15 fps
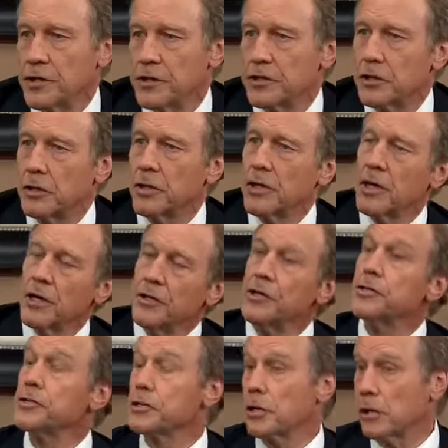
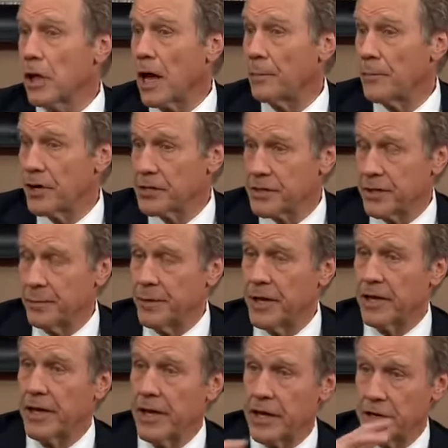is clot busting
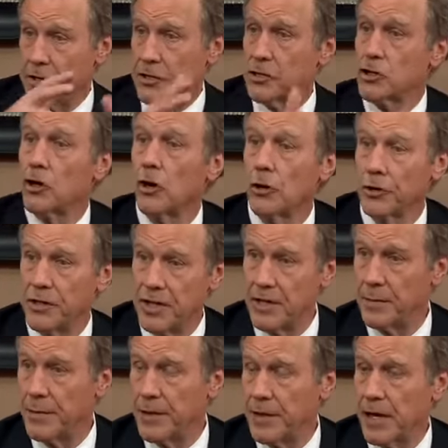medication. It's called
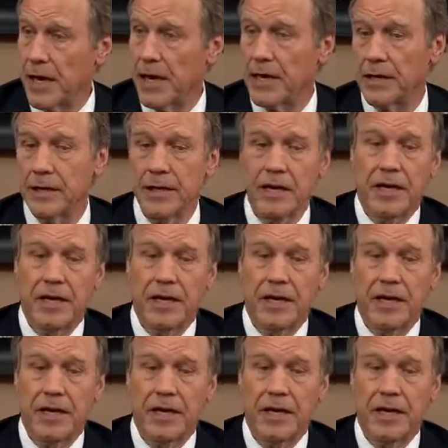TPA.